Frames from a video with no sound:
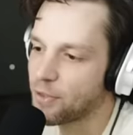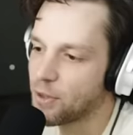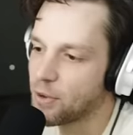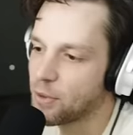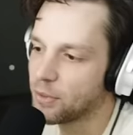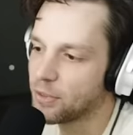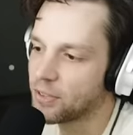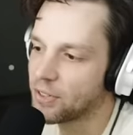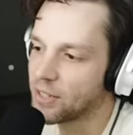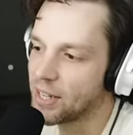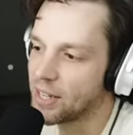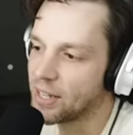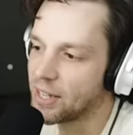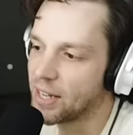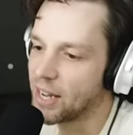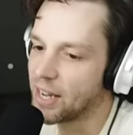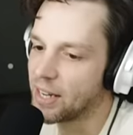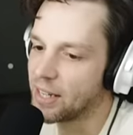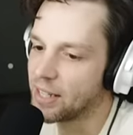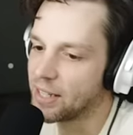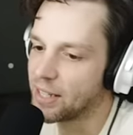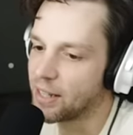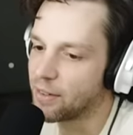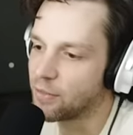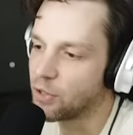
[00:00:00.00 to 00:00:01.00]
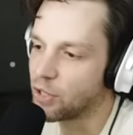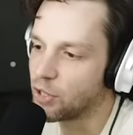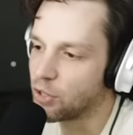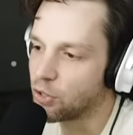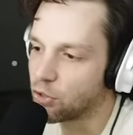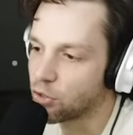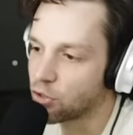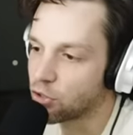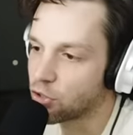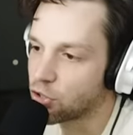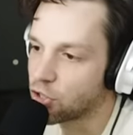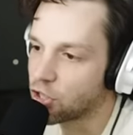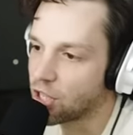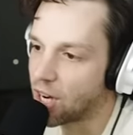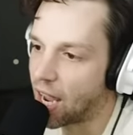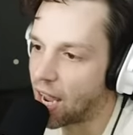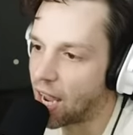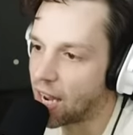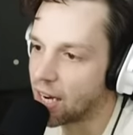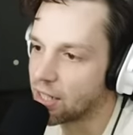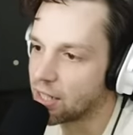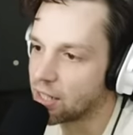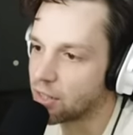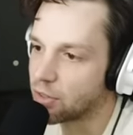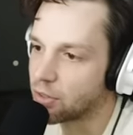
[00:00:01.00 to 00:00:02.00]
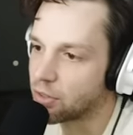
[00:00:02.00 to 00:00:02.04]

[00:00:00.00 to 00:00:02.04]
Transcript: you seen any of these shiny